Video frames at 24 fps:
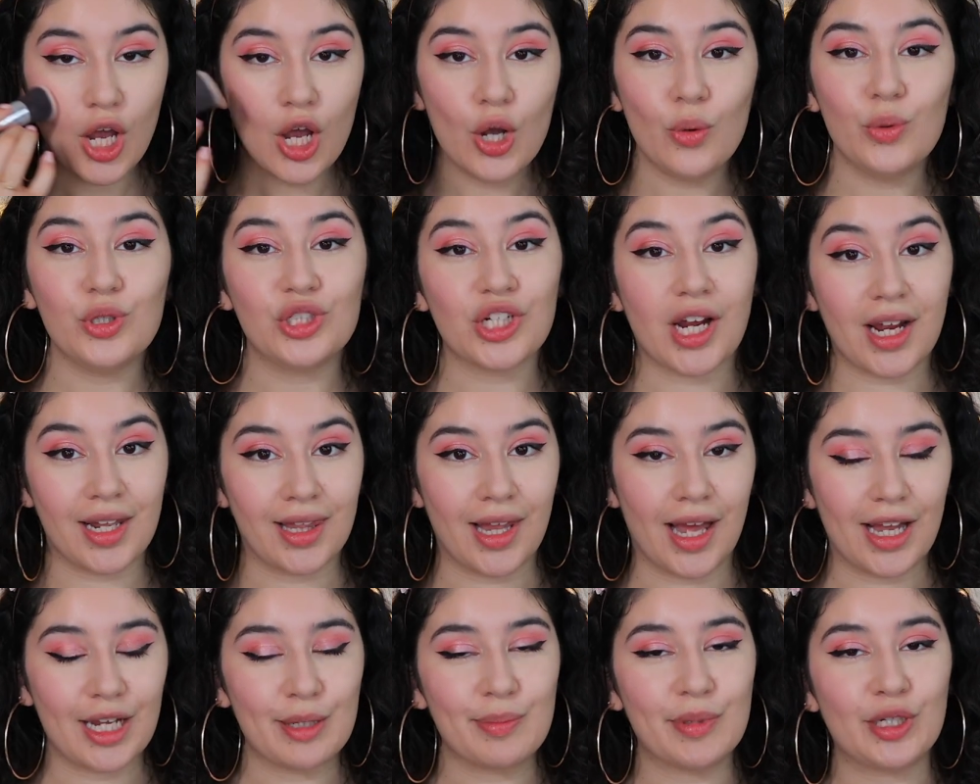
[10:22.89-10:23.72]
which I
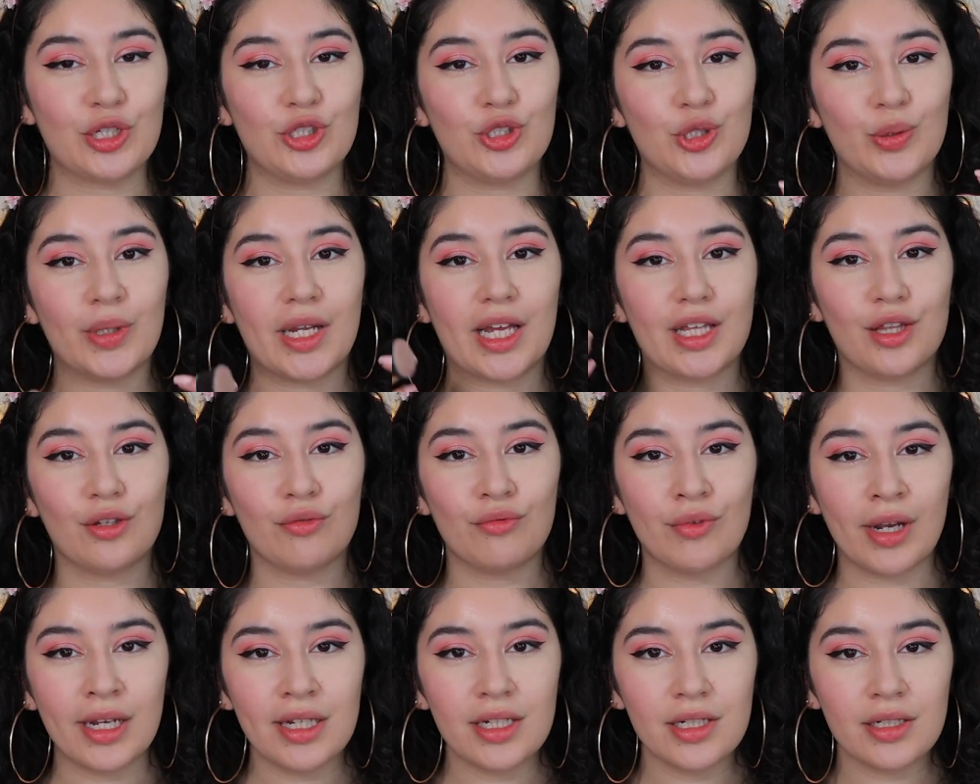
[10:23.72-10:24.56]
like because you'll get the
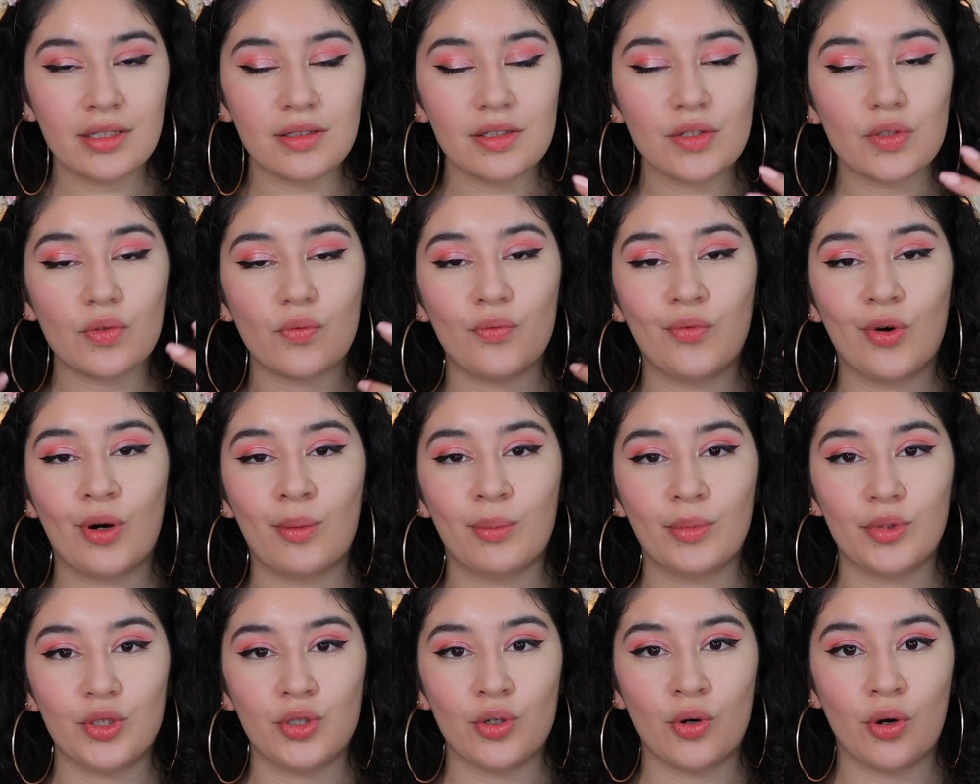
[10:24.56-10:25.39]
radiance
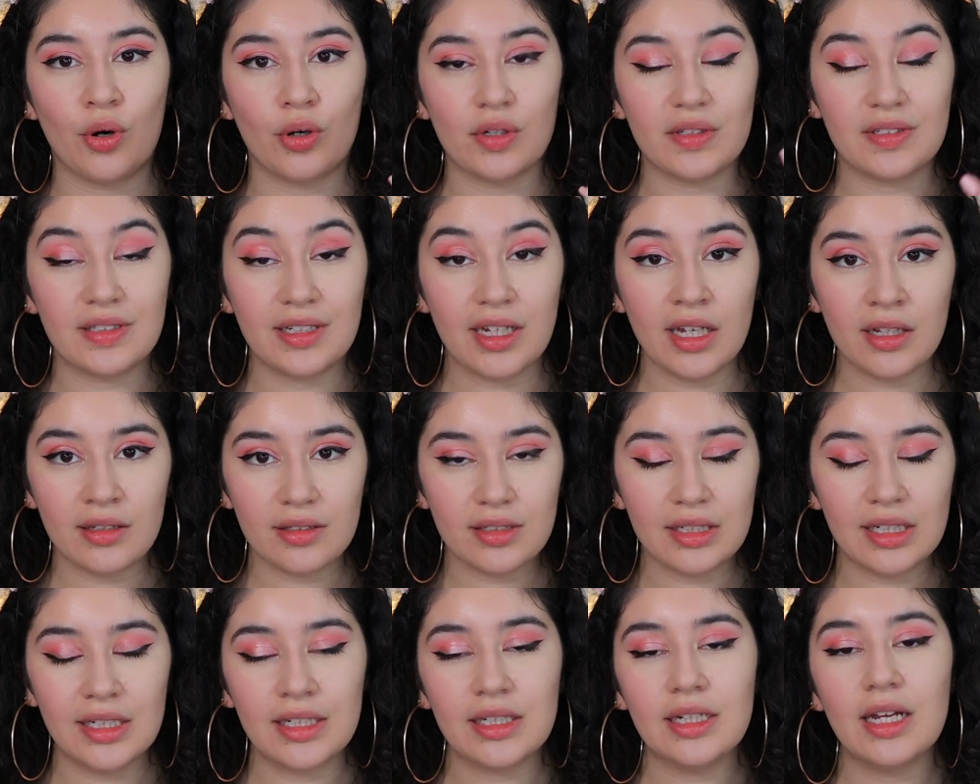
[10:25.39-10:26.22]
from your skin
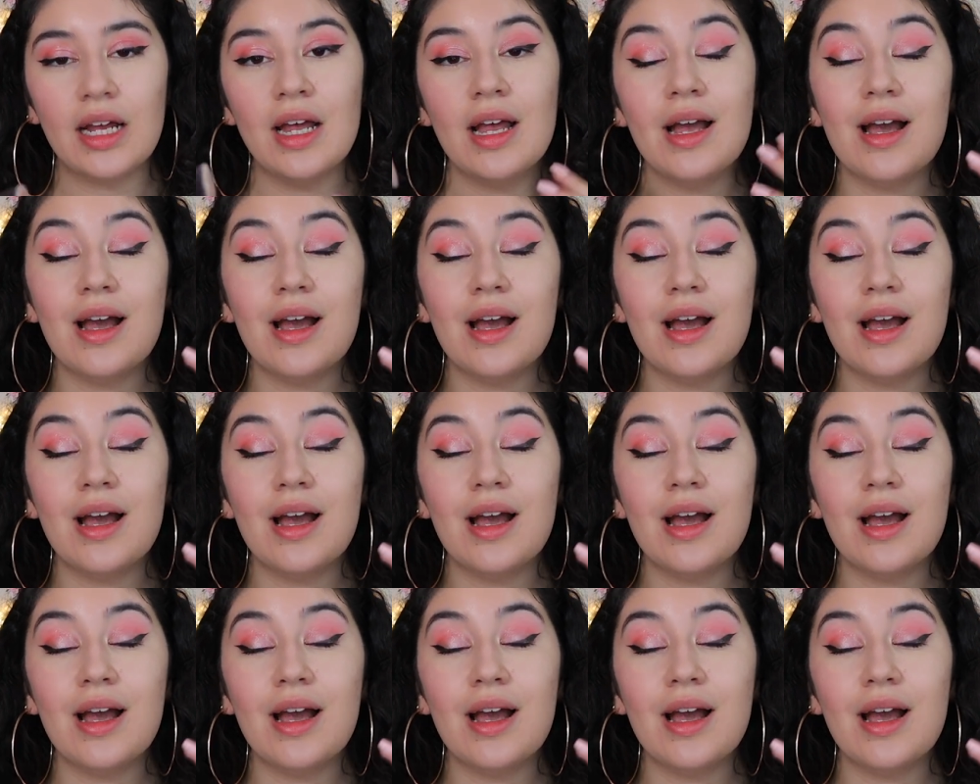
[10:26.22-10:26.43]
tint